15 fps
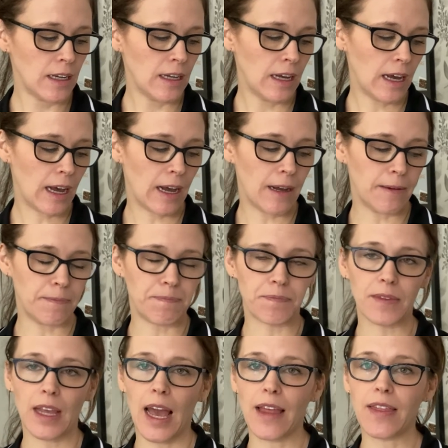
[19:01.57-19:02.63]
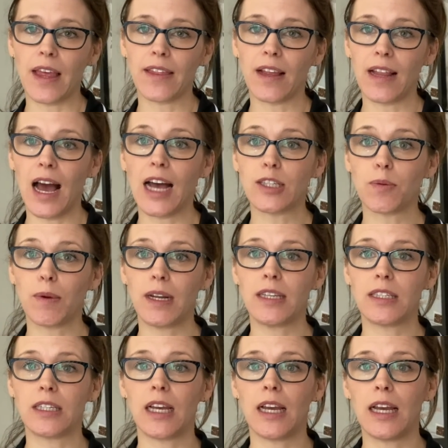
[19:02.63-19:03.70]
And then the last one
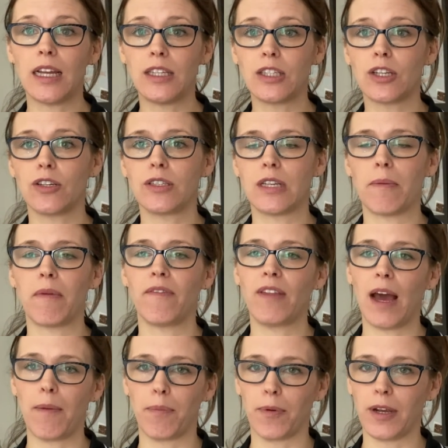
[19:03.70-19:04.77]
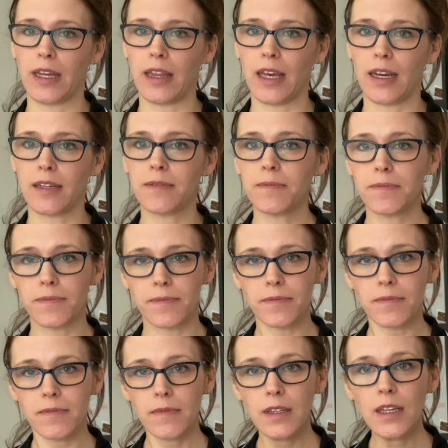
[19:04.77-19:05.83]
is to insert some of that breathing
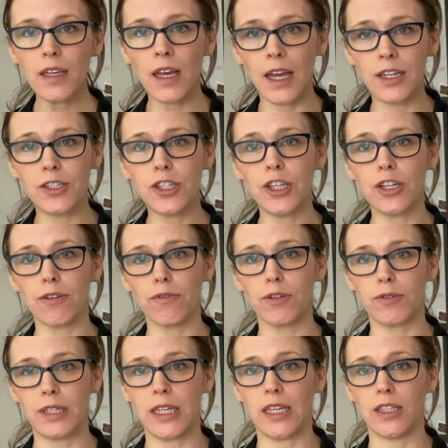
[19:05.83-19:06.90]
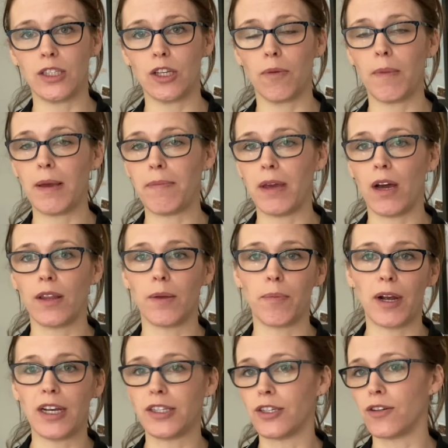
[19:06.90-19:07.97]
into your routine. So maybe on the
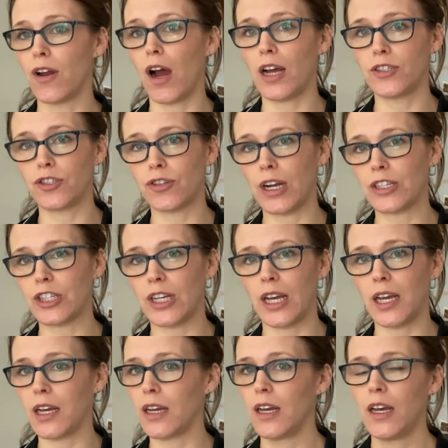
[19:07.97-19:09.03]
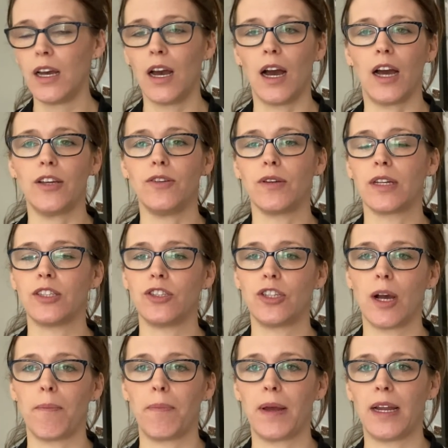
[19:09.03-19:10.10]
breaks you're not stretching, you can
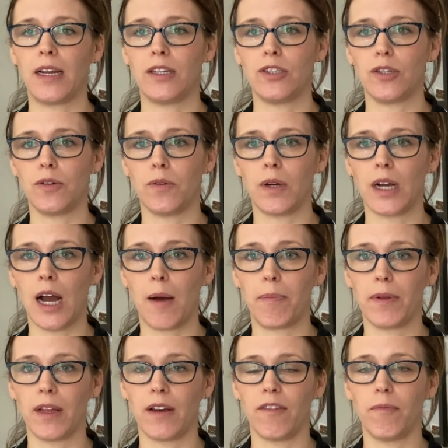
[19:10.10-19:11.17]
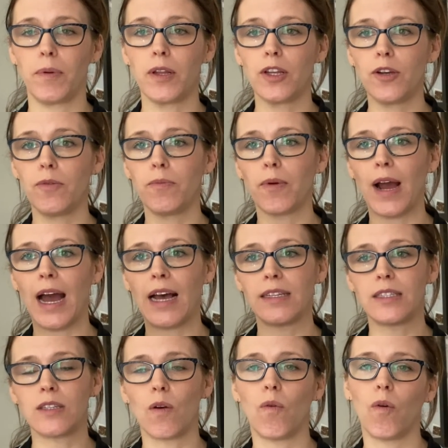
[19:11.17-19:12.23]
jump in and do a couple of balloon
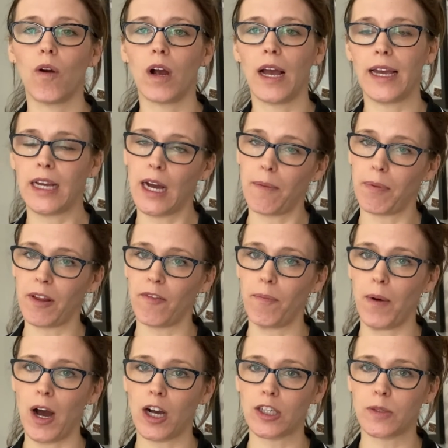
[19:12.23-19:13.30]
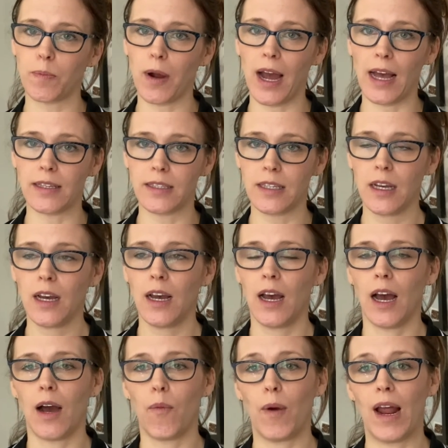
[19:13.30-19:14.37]
breaths or a couple of box breaths,
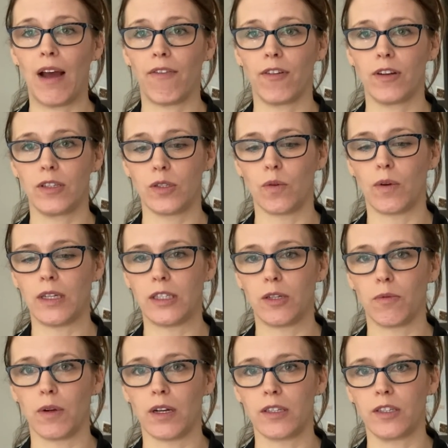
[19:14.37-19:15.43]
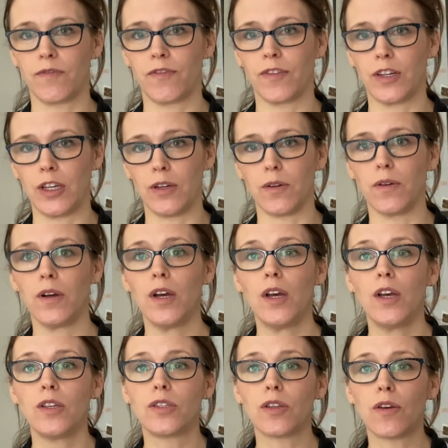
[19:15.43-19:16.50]
whatever is going to work for you.
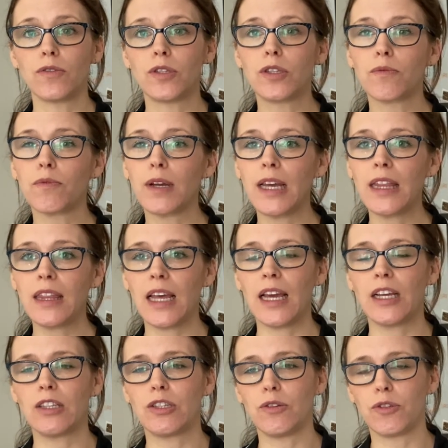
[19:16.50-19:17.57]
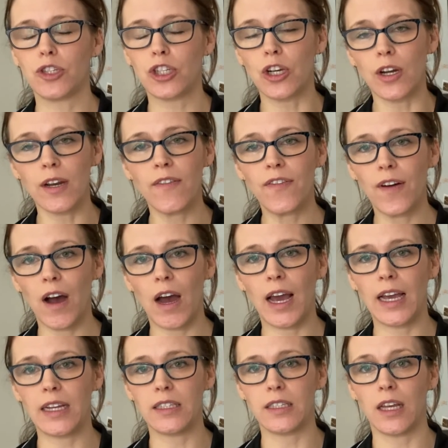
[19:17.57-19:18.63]
So those 3 things, you should
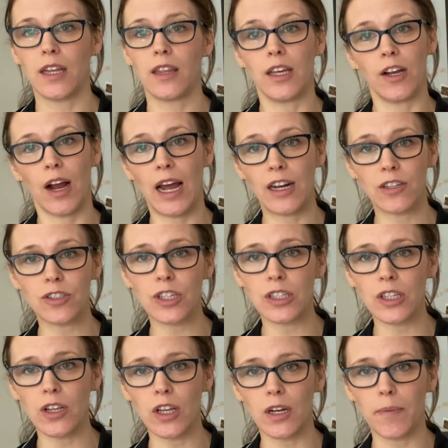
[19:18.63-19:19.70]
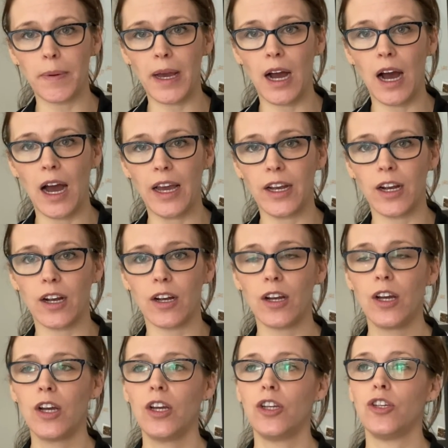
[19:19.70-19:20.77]
find that your energy is a little bit higher.
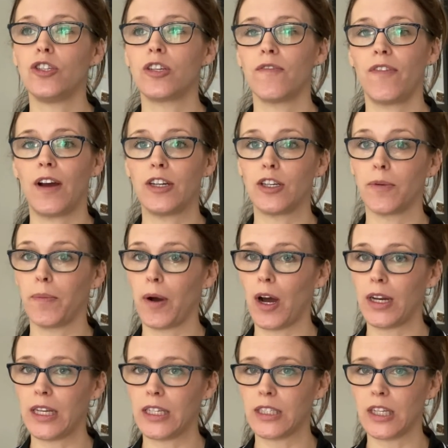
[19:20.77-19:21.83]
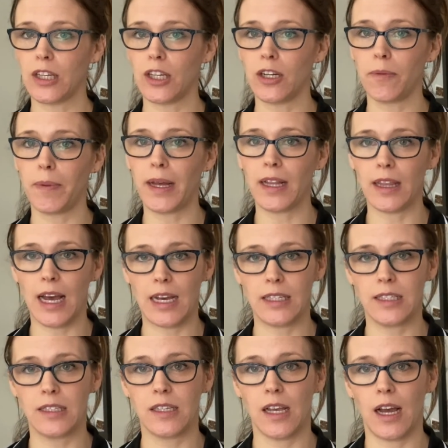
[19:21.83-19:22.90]
You should find your body is a little bit less